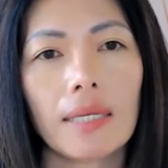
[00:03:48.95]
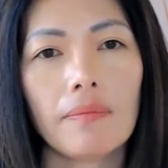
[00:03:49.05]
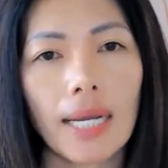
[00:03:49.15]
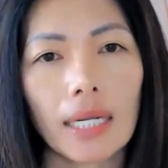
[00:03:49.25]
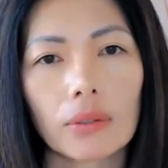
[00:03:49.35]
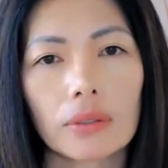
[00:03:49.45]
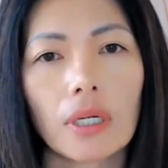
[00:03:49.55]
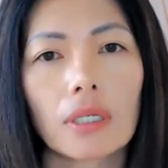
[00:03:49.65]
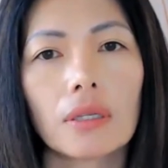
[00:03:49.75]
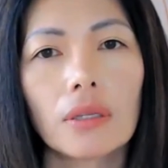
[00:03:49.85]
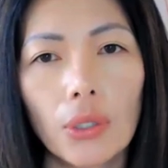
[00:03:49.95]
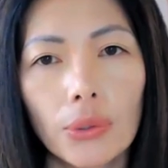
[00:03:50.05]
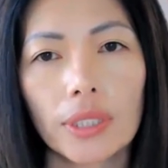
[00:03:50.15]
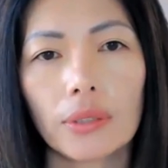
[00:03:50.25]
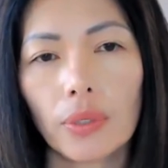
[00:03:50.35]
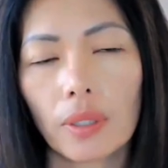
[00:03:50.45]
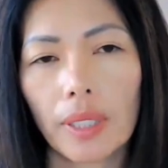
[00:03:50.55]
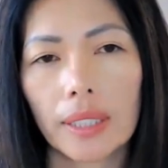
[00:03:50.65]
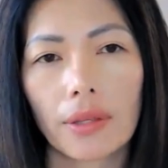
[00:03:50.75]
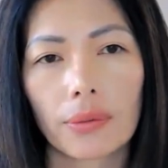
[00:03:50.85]
and mackerel are loaded with
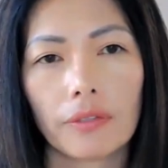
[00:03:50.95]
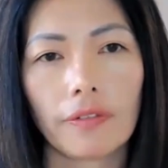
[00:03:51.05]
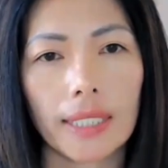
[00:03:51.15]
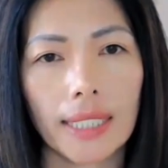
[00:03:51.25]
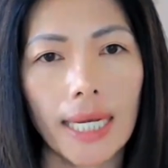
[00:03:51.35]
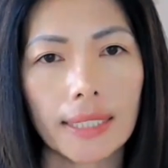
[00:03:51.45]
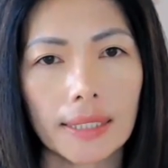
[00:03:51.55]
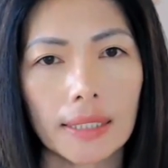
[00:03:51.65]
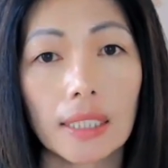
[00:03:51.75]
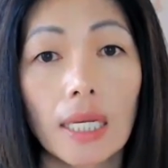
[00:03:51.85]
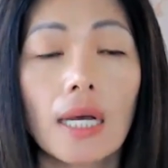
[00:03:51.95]
omega-3 fatty acids,